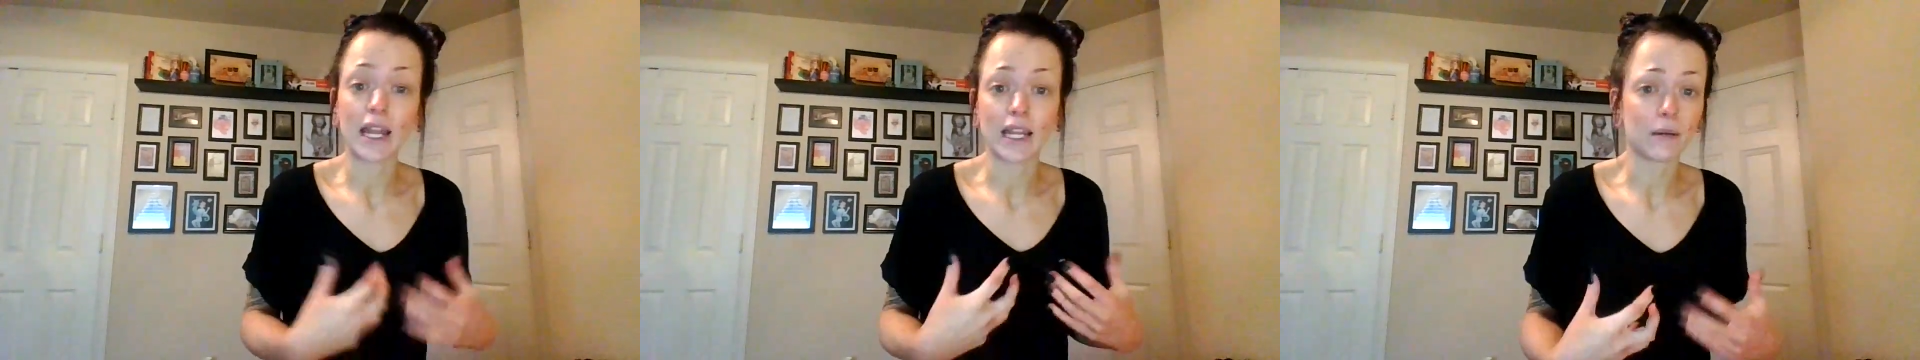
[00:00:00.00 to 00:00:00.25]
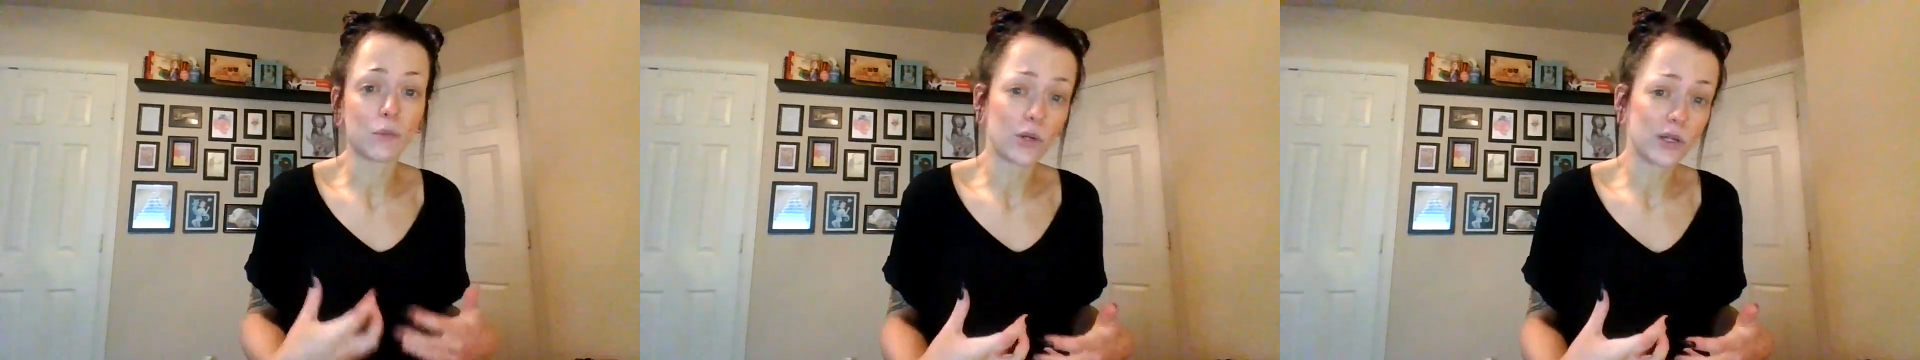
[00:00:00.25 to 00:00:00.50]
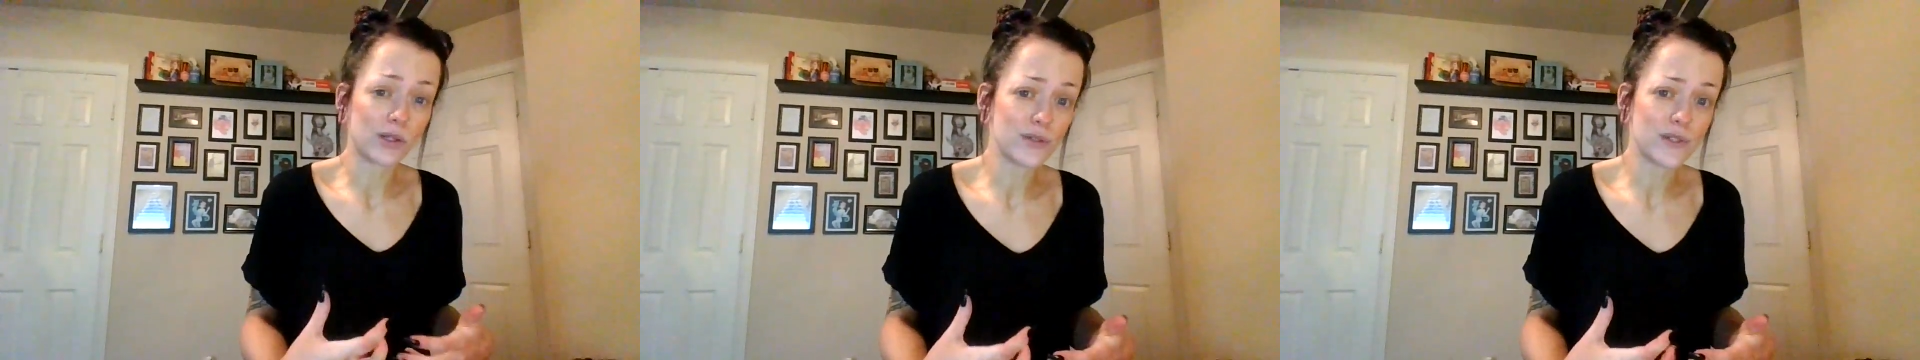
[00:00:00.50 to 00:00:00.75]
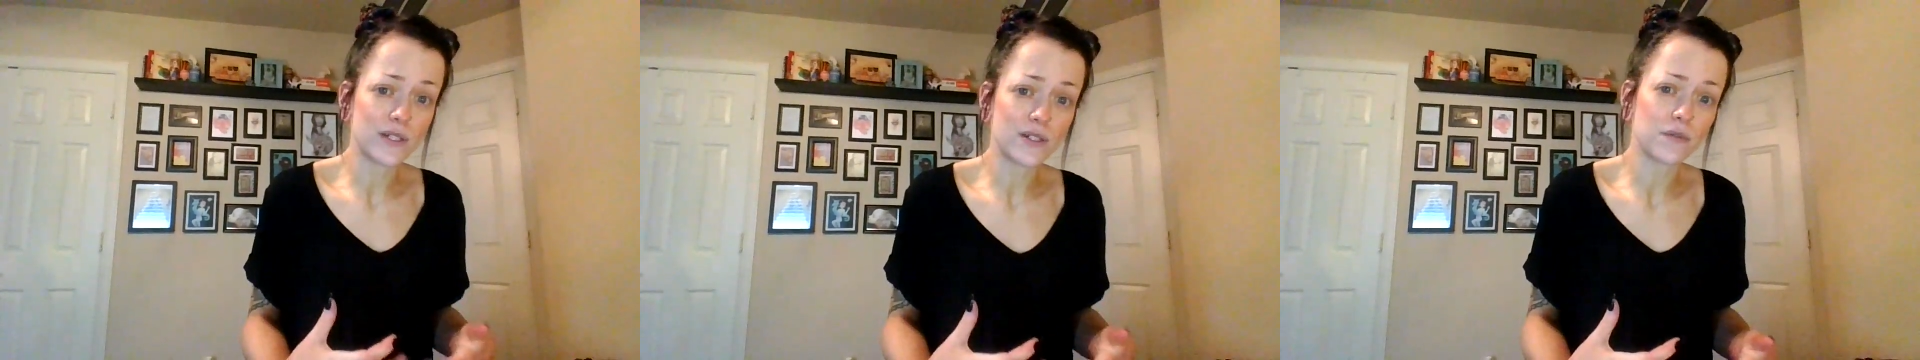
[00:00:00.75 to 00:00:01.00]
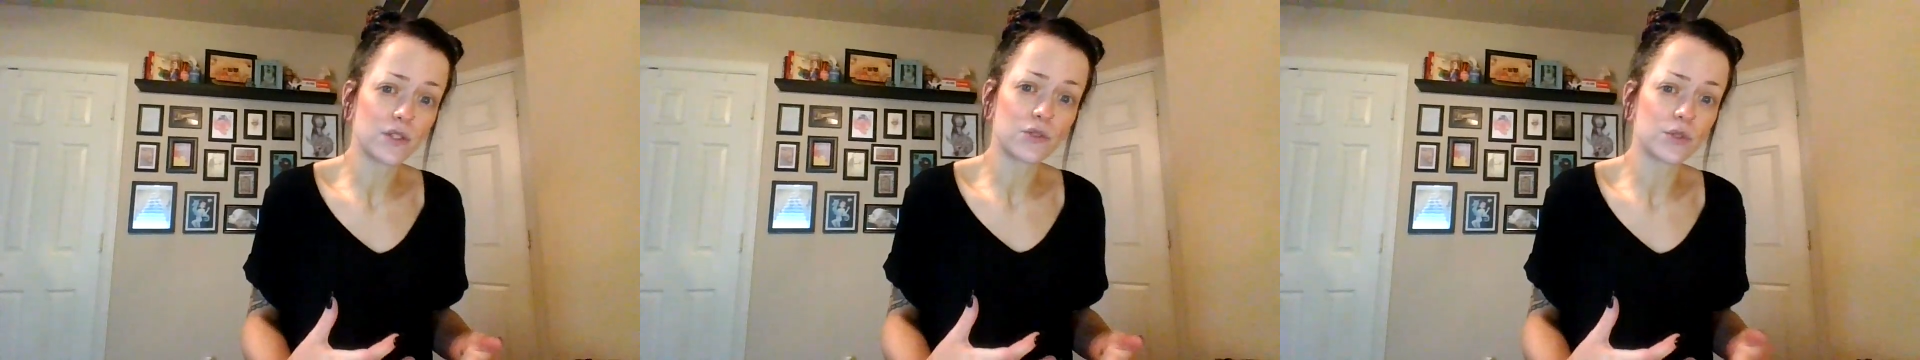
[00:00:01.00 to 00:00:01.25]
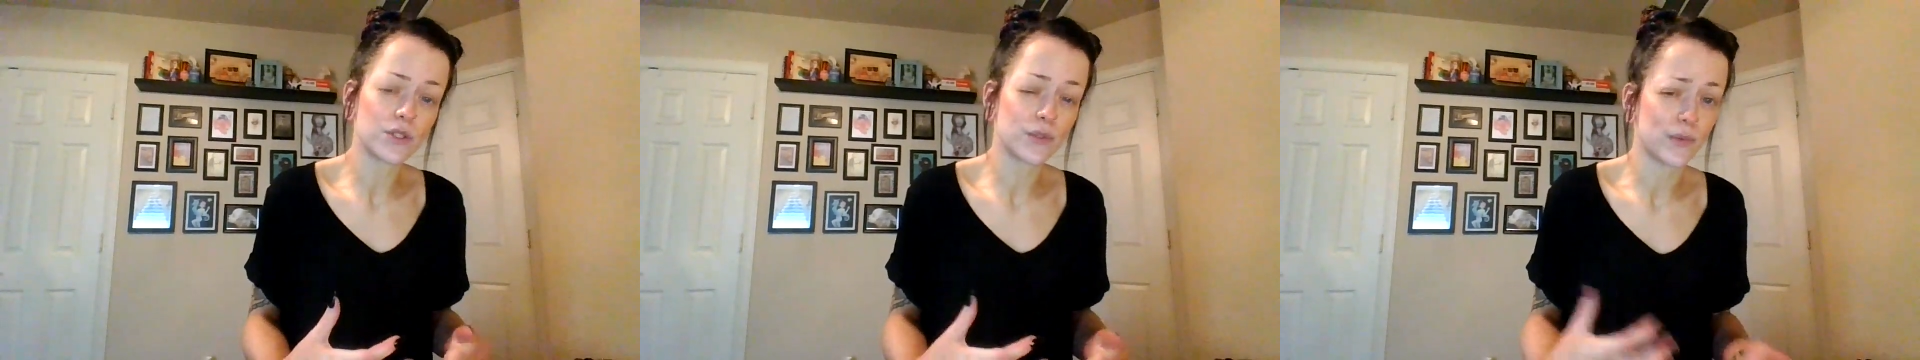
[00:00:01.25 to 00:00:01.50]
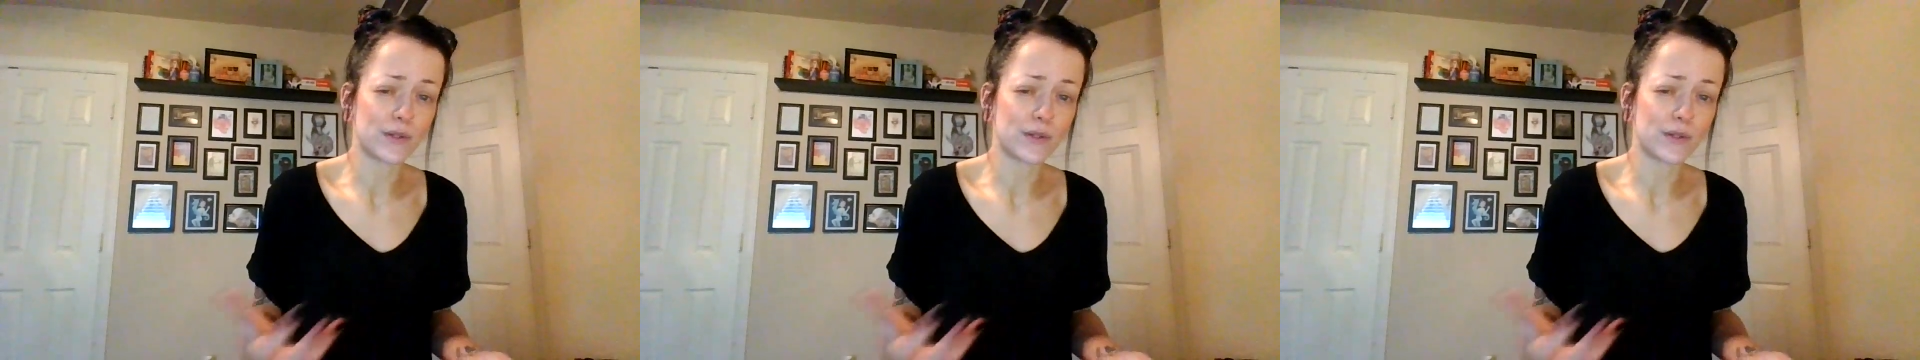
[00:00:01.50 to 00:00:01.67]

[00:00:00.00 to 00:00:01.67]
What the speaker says: am one of those individuals, whether